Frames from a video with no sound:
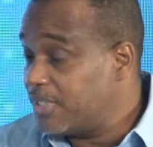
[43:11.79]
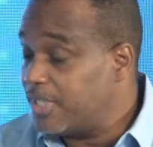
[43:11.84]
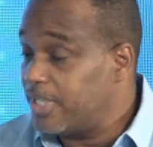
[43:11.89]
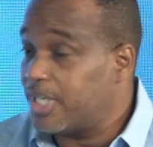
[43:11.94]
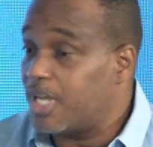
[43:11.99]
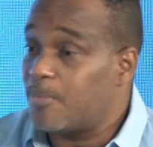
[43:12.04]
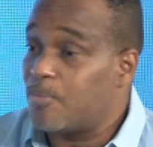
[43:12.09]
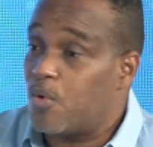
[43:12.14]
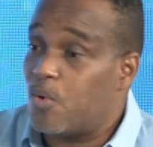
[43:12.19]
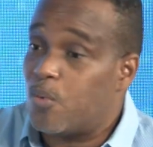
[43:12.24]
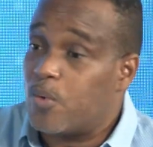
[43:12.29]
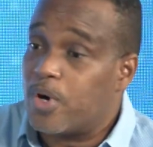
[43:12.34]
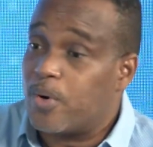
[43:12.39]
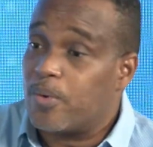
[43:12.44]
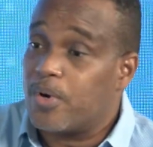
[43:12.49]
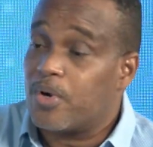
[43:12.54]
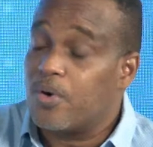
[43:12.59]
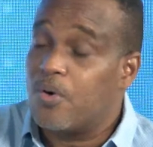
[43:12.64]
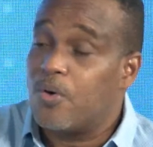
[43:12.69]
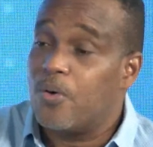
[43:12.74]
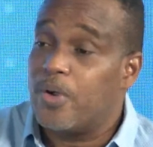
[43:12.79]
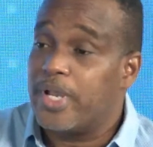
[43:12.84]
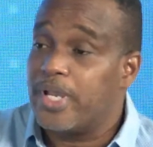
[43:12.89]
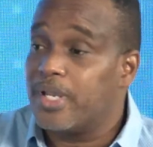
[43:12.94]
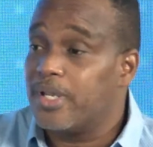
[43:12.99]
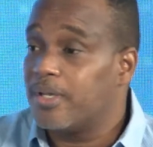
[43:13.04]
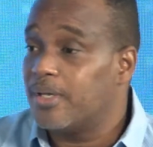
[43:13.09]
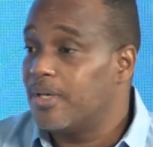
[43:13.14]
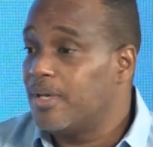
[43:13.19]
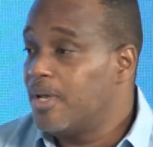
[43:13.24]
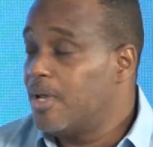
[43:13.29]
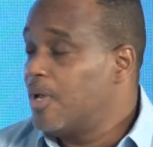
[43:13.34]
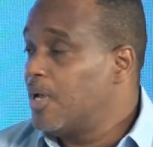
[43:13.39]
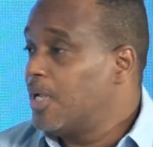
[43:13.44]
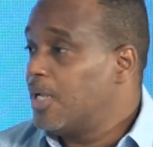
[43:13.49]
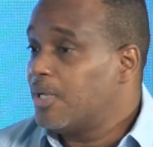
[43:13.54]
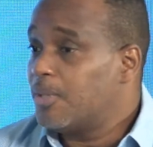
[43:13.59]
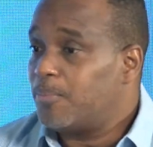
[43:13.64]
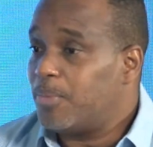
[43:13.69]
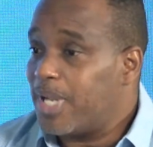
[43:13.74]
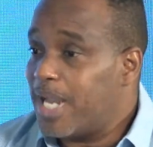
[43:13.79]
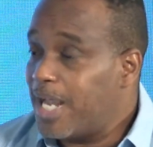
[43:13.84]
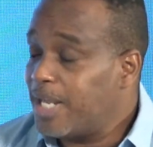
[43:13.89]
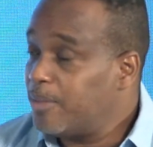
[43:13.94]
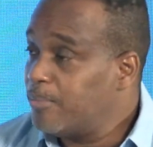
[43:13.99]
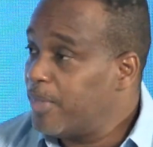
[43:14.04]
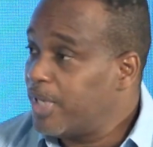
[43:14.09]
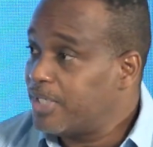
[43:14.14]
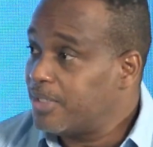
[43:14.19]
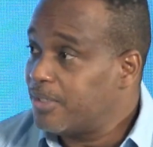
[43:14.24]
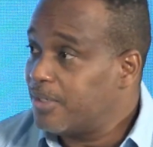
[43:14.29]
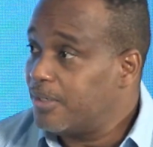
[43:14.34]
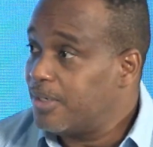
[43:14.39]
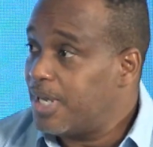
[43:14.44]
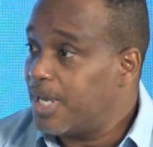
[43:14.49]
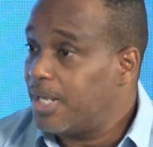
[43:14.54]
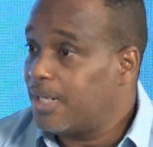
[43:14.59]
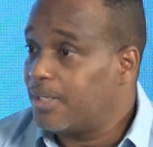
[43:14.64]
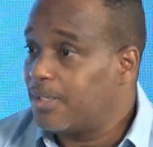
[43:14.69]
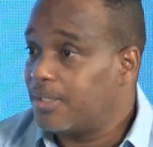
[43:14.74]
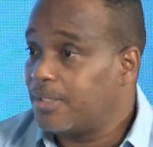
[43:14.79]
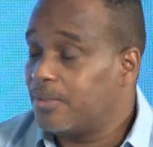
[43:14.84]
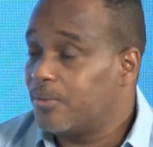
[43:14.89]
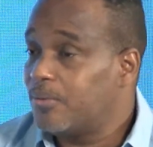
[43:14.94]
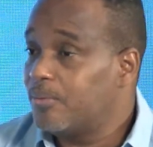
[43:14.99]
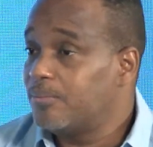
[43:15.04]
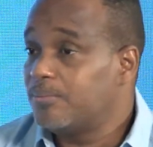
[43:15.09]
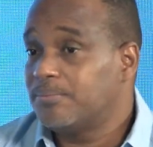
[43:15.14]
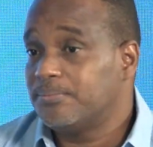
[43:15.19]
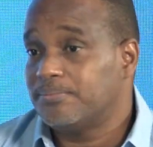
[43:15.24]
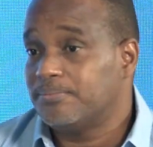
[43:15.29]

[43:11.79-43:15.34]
think about where we're going, plan better, and, you know,